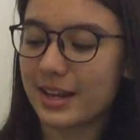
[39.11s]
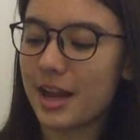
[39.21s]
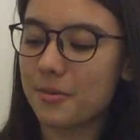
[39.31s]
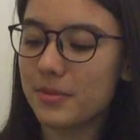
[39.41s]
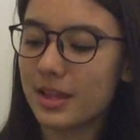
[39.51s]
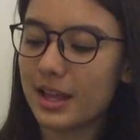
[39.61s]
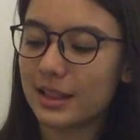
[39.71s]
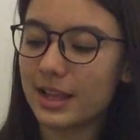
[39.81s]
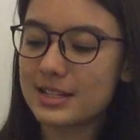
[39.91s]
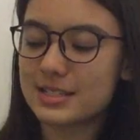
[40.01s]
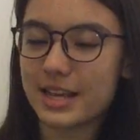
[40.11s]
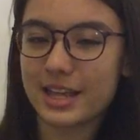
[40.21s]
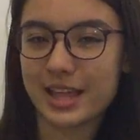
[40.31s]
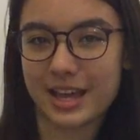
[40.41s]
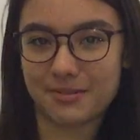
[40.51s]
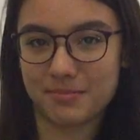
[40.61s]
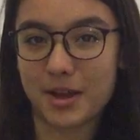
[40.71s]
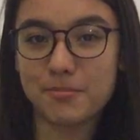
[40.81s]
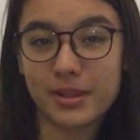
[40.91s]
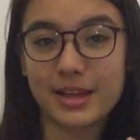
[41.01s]
Now, let's say that
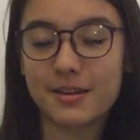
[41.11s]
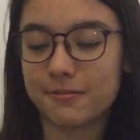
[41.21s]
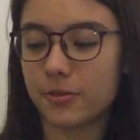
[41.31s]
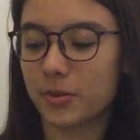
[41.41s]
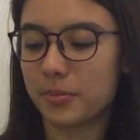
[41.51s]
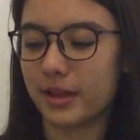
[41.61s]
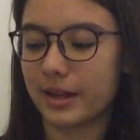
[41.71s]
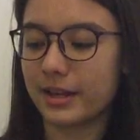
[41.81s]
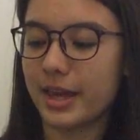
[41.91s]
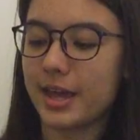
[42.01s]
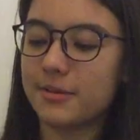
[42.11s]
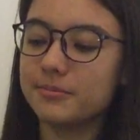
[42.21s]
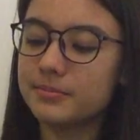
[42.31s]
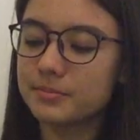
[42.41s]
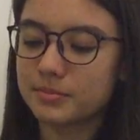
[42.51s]
I'm playing a 4-player game.